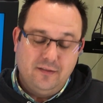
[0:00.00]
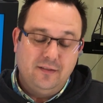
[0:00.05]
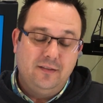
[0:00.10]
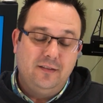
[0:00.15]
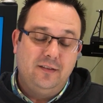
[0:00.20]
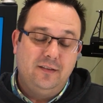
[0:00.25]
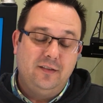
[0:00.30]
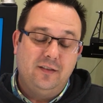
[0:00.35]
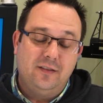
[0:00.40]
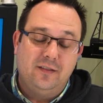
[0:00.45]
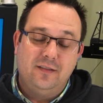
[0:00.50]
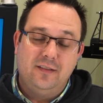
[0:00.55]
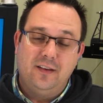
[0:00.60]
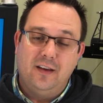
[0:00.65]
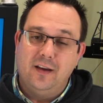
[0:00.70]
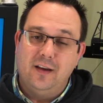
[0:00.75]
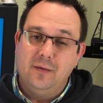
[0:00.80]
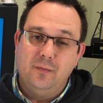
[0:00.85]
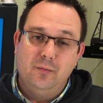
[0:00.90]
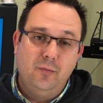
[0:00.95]
it's just
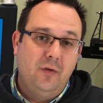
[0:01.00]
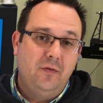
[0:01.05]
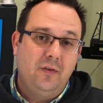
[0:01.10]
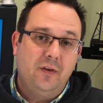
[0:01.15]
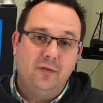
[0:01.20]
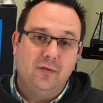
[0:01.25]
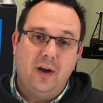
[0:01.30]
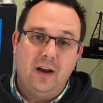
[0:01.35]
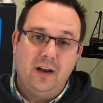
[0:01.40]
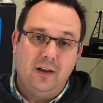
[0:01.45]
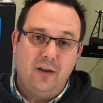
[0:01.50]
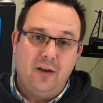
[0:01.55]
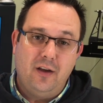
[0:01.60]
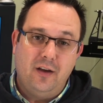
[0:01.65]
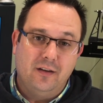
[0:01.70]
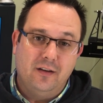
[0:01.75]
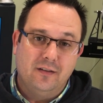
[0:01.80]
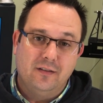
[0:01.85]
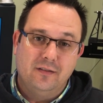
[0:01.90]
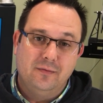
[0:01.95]
moving right
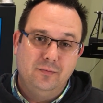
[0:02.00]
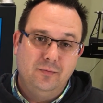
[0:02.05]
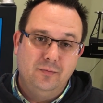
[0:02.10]
along.